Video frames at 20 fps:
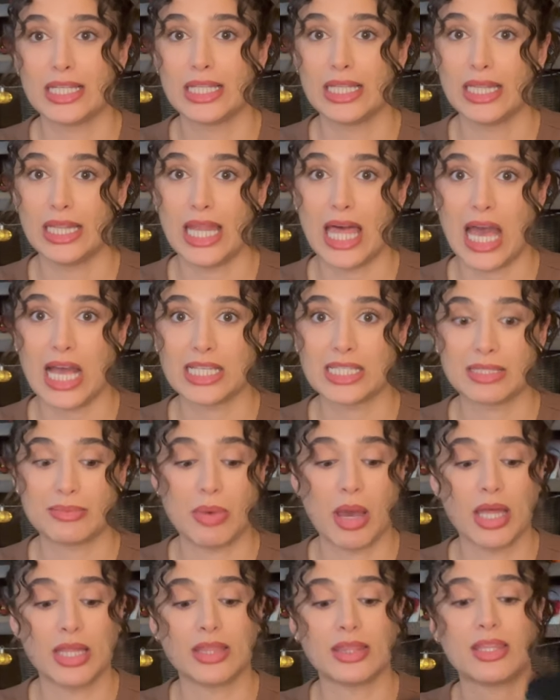last
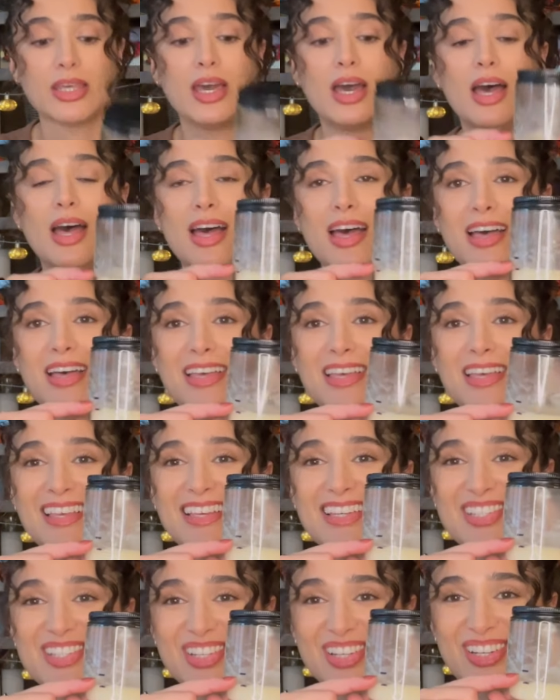month, uh,
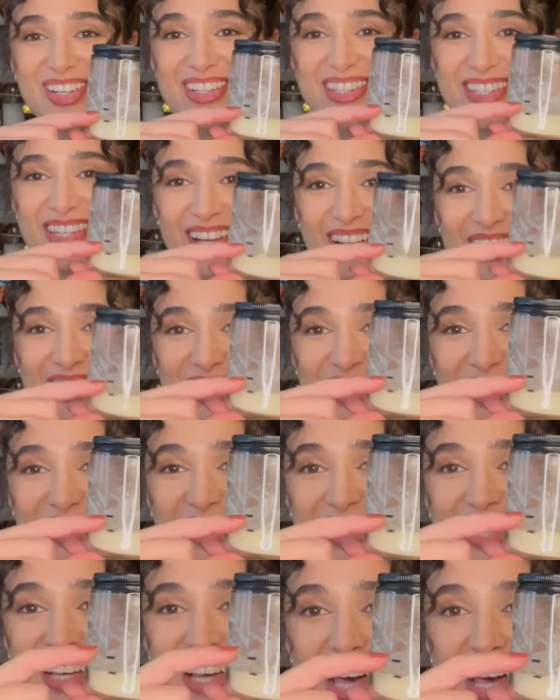Sugared Snickerdoodle.